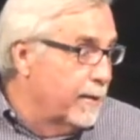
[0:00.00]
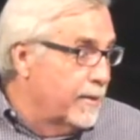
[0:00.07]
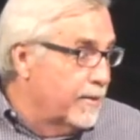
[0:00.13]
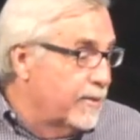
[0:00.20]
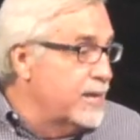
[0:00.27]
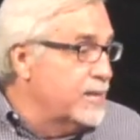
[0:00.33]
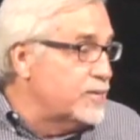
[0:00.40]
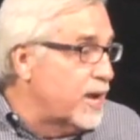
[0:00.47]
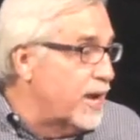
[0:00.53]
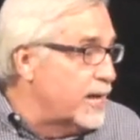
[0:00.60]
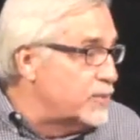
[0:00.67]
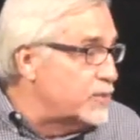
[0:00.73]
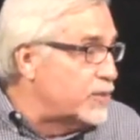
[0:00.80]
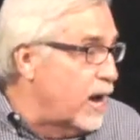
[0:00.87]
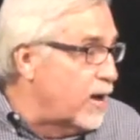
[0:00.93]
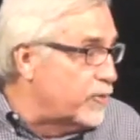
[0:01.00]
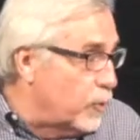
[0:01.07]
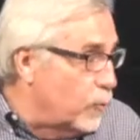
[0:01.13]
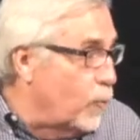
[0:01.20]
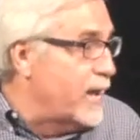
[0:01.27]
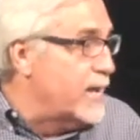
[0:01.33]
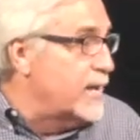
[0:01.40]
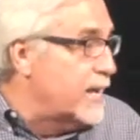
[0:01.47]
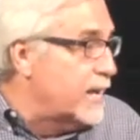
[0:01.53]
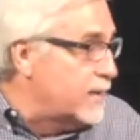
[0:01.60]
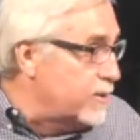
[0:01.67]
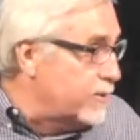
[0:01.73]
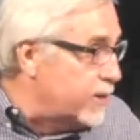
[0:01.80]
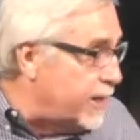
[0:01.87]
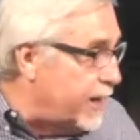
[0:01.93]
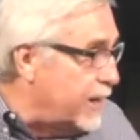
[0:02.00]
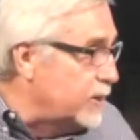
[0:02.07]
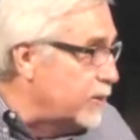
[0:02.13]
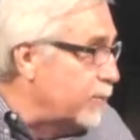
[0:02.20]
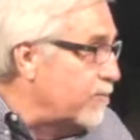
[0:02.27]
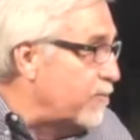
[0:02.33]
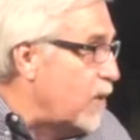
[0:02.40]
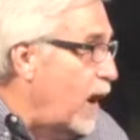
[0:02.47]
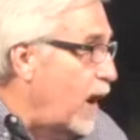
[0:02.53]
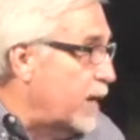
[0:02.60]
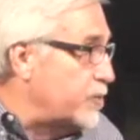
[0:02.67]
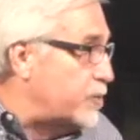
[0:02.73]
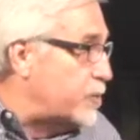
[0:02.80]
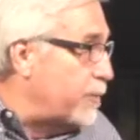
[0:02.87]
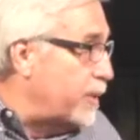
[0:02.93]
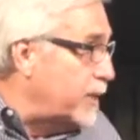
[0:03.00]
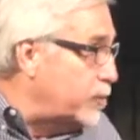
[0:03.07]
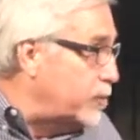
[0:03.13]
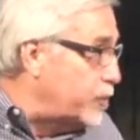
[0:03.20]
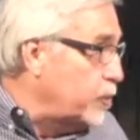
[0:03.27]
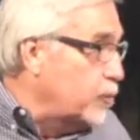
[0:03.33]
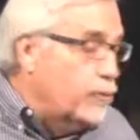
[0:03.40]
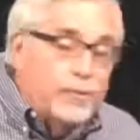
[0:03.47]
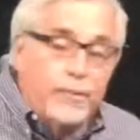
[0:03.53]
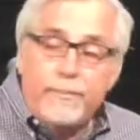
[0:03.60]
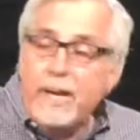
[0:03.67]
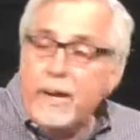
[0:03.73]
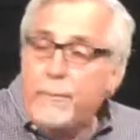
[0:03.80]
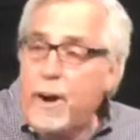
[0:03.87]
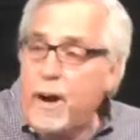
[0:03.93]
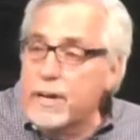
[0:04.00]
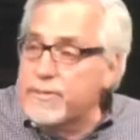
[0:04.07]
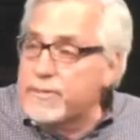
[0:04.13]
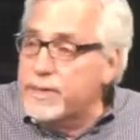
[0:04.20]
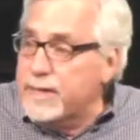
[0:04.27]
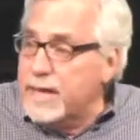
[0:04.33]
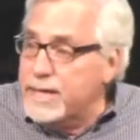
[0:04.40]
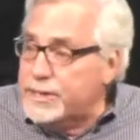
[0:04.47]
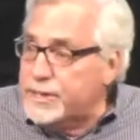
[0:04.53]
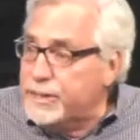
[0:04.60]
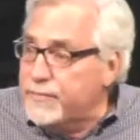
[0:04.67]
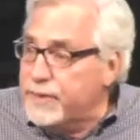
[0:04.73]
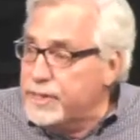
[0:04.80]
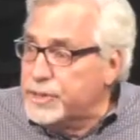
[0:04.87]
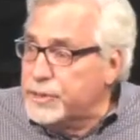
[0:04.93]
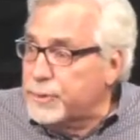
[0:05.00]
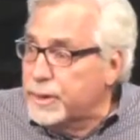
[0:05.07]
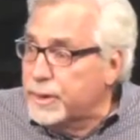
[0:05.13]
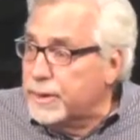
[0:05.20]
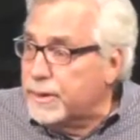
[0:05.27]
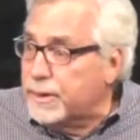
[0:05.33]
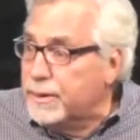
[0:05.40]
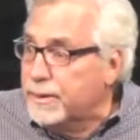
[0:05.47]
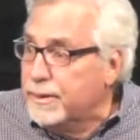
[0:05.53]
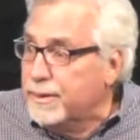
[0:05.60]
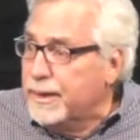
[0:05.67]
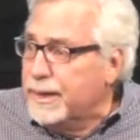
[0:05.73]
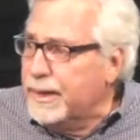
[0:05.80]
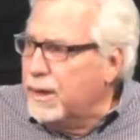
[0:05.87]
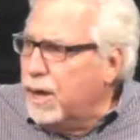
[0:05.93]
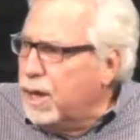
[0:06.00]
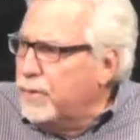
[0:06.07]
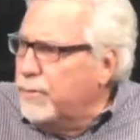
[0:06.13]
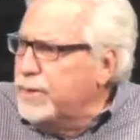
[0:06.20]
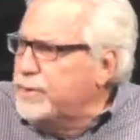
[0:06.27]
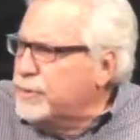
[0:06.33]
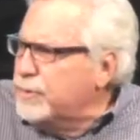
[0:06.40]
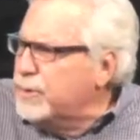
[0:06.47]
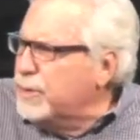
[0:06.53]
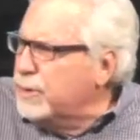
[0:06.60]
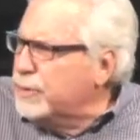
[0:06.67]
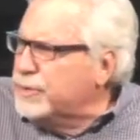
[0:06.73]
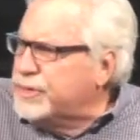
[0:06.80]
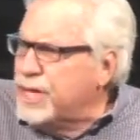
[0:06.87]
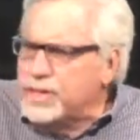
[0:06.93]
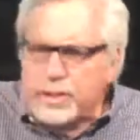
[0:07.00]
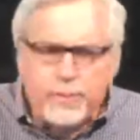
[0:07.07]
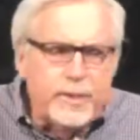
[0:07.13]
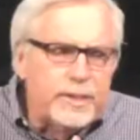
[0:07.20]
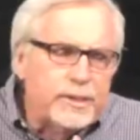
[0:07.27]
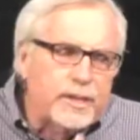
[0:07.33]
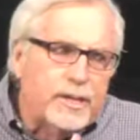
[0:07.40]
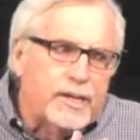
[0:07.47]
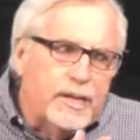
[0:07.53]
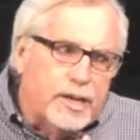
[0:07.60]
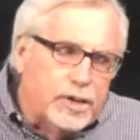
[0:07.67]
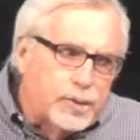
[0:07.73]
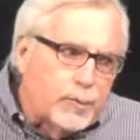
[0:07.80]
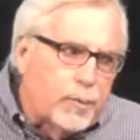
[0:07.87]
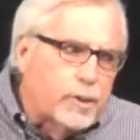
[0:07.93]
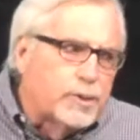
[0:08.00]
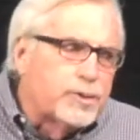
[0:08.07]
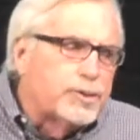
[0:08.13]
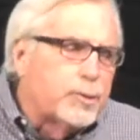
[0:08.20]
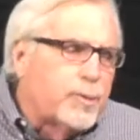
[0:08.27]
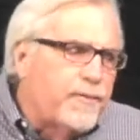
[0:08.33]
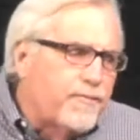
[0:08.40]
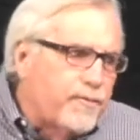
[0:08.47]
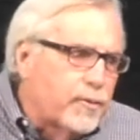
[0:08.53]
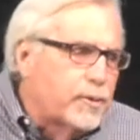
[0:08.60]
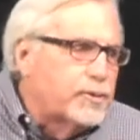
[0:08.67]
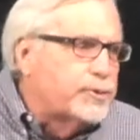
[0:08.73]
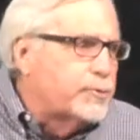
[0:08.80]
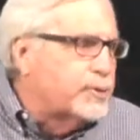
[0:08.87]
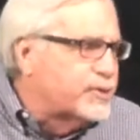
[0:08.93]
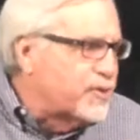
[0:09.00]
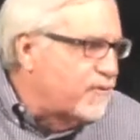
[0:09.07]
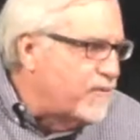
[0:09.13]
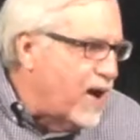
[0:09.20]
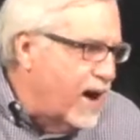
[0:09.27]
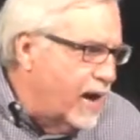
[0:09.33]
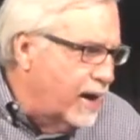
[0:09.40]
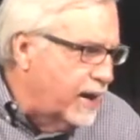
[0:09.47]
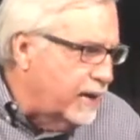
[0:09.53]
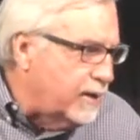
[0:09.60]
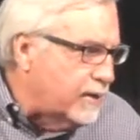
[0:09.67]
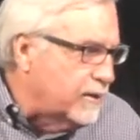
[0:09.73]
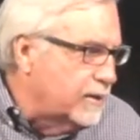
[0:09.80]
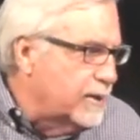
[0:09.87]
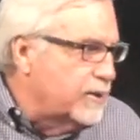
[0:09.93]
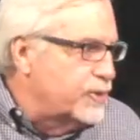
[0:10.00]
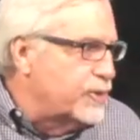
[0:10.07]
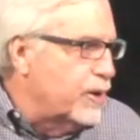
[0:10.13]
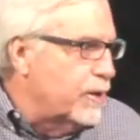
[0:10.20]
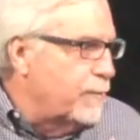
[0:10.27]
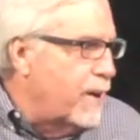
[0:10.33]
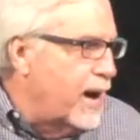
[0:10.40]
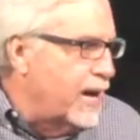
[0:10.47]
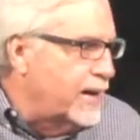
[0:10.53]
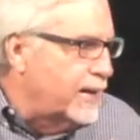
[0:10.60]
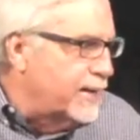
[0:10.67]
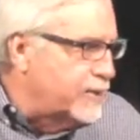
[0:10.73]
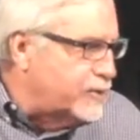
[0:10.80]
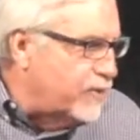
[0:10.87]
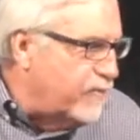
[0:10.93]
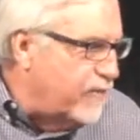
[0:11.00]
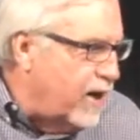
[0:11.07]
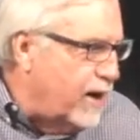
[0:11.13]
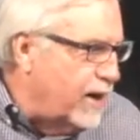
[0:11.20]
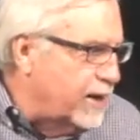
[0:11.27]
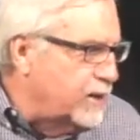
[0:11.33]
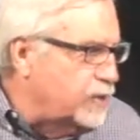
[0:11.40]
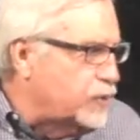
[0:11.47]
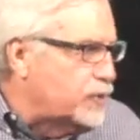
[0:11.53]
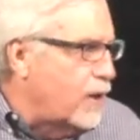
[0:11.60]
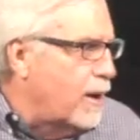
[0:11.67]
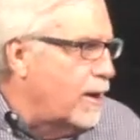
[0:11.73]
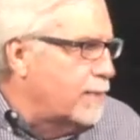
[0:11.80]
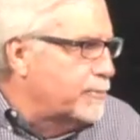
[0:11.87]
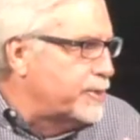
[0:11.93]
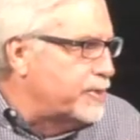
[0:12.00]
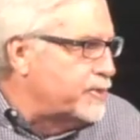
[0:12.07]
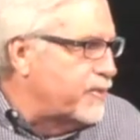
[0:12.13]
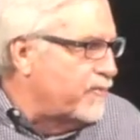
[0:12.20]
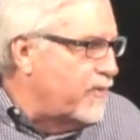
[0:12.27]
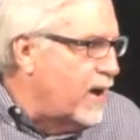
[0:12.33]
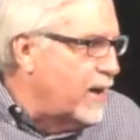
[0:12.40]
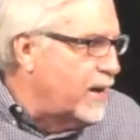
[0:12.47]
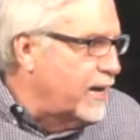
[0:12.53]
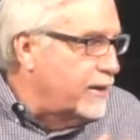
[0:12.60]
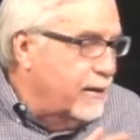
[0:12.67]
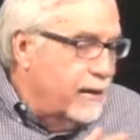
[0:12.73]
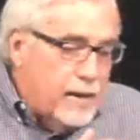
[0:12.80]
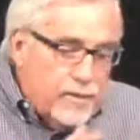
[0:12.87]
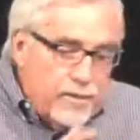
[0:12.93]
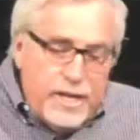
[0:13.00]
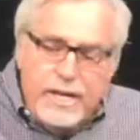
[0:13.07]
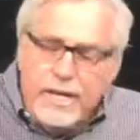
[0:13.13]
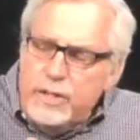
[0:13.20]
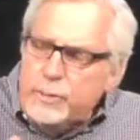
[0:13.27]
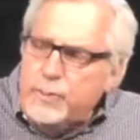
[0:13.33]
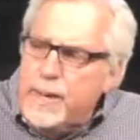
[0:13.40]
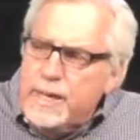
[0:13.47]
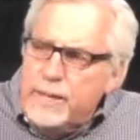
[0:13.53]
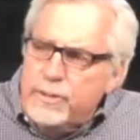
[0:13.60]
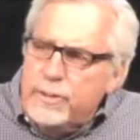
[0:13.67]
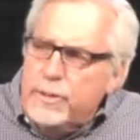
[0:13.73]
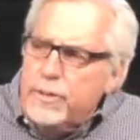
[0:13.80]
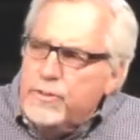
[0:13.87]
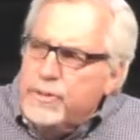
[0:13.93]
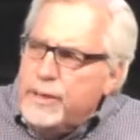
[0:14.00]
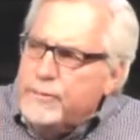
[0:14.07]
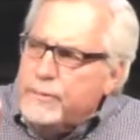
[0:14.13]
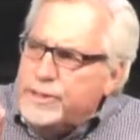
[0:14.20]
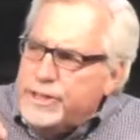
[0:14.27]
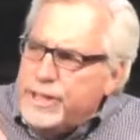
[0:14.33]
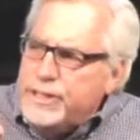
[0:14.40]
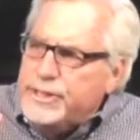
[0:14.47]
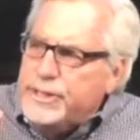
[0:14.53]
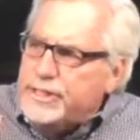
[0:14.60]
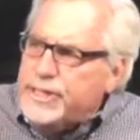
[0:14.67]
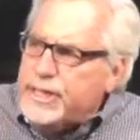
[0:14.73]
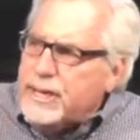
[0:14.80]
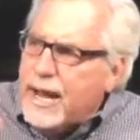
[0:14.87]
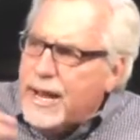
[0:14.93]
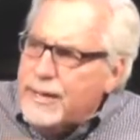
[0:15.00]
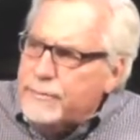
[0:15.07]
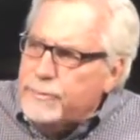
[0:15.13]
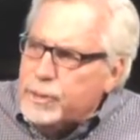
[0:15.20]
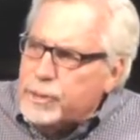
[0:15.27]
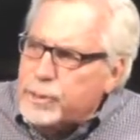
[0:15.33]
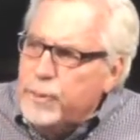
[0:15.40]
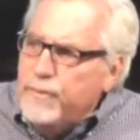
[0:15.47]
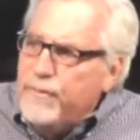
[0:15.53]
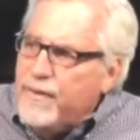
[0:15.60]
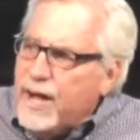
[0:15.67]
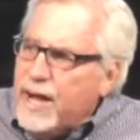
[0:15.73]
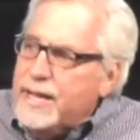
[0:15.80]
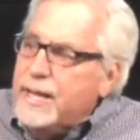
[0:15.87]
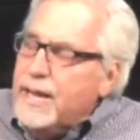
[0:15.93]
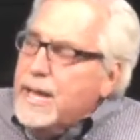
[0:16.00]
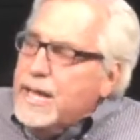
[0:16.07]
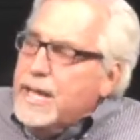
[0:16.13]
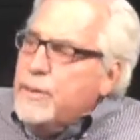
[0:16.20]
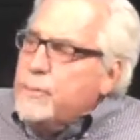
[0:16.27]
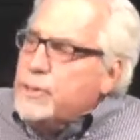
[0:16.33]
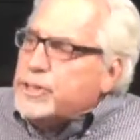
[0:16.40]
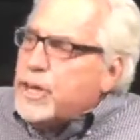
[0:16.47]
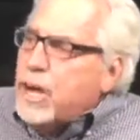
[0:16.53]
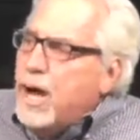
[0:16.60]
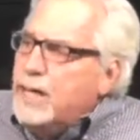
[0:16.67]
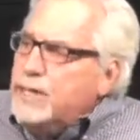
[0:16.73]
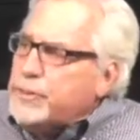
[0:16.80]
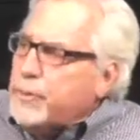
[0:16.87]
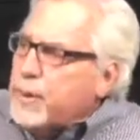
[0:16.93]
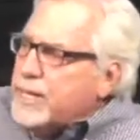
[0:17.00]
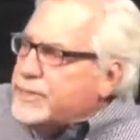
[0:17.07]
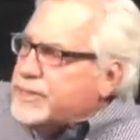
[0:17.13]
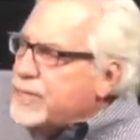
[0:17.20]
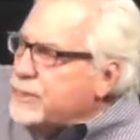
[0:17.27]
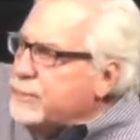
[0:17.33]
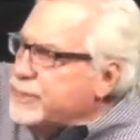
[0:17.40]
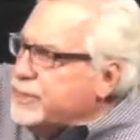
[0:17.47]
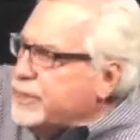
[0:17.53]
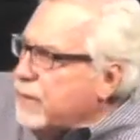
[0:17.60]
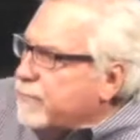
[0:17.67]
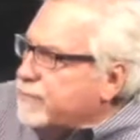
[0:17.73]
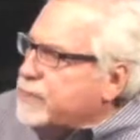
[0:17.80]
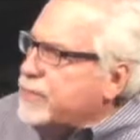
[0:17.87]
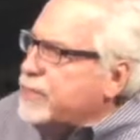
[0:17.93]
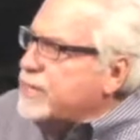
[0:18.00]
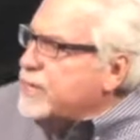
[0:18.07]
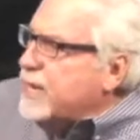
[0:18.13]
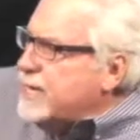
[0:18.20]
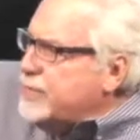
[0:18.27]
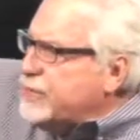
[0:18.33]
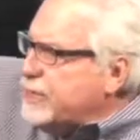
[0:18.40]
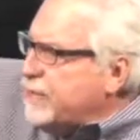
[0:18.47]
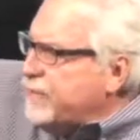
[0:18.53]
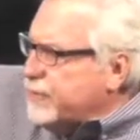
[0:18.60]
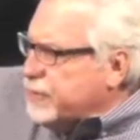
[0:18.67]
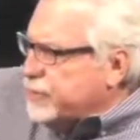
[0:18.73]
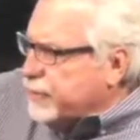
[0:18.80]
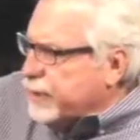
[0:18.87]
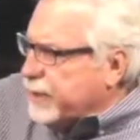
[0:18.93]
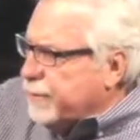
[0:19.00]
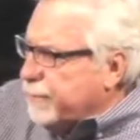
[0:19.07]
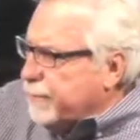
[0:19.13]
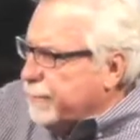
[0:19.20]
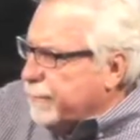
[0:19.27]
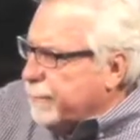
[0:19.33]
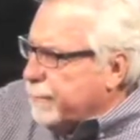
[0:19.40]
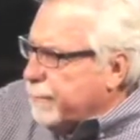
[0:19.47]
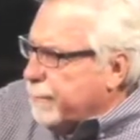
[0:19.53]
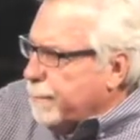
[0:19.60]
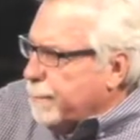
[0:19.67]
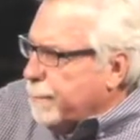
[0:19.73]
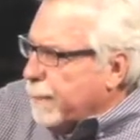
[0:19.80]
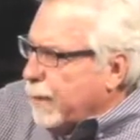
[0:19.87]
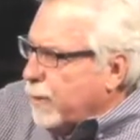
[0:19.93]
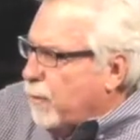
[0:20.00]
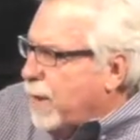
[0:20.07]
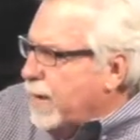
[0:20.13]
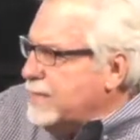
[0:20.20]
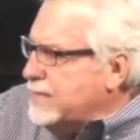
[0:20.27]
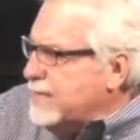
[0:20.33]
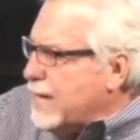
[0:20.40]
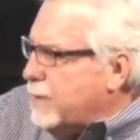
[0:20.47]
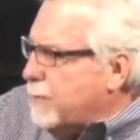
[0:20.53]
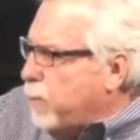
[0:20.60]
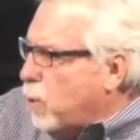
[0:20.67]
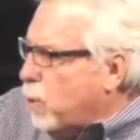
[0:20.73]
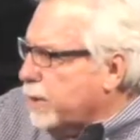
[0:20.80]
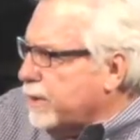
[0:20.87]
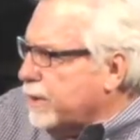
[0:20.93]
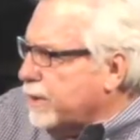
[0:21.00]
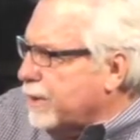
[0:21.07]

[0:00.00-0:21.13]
These guys thought the way to get into the kingdom of God is to be a Jew, to be a part of the nation of Israel. And all the way through the Old Testament, Israel is referred to as a vine. Jeremiah, it's a vine. Psalms, it's a vine. These men knew that when Jesus said, I am the true vine, he was contrasting himself to the nation of Israel. Why is that important?